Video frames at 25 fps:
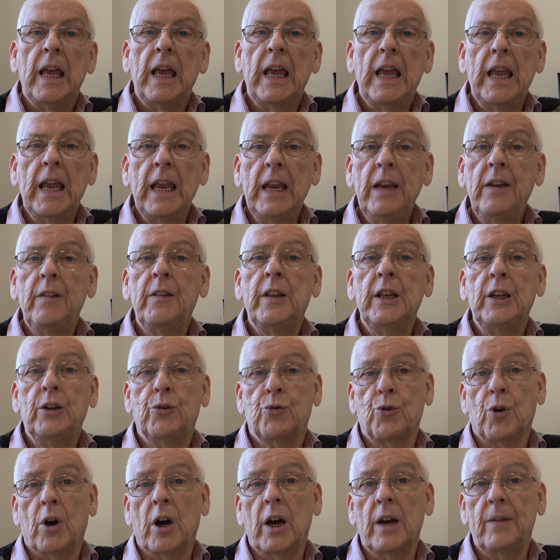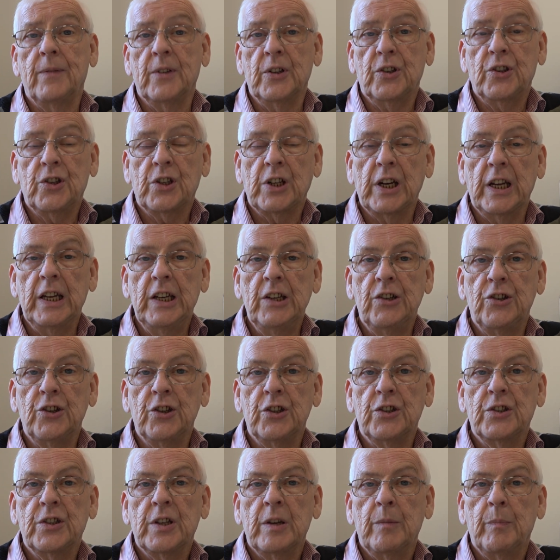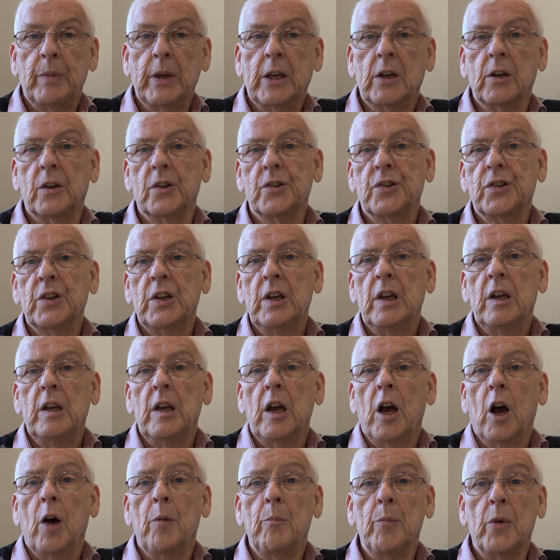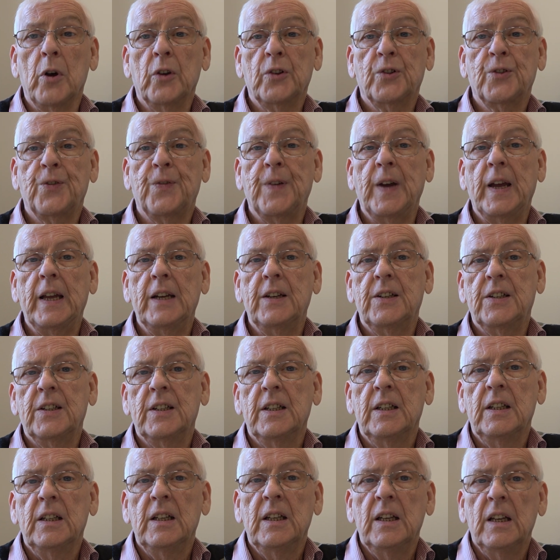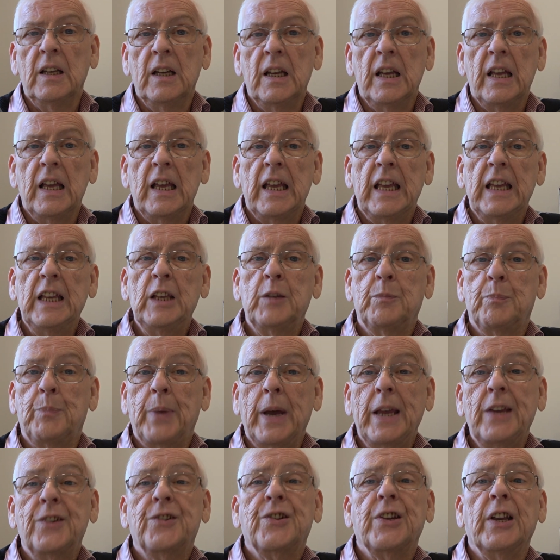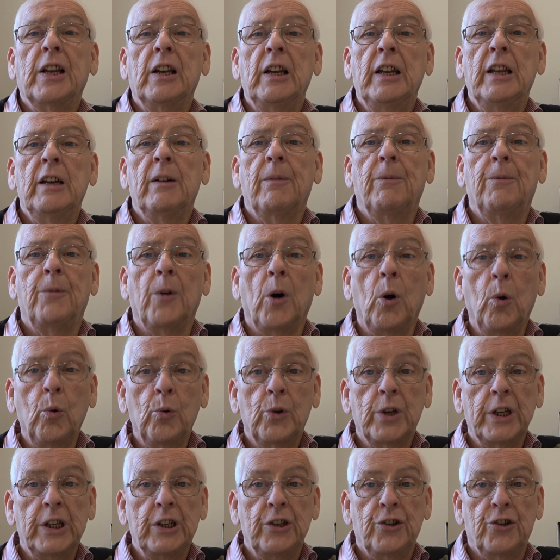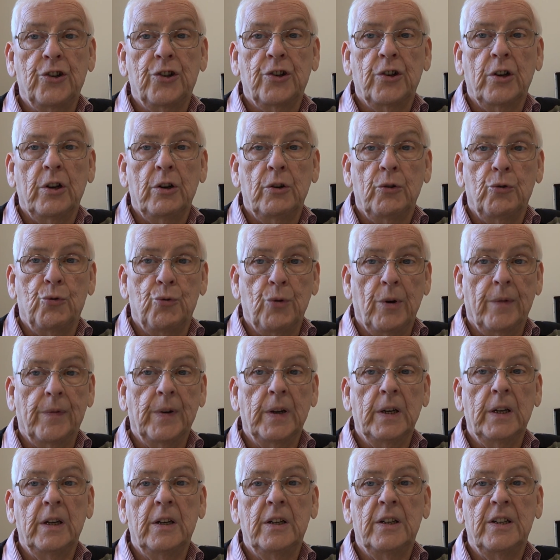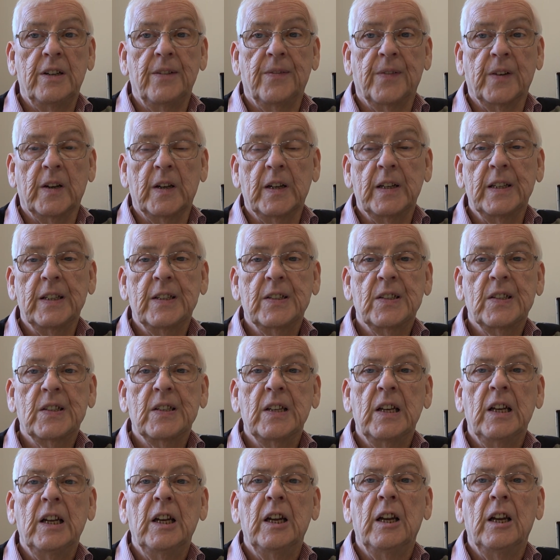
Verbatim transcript: in the driver stages because a MOSFET is basically a voltage driven device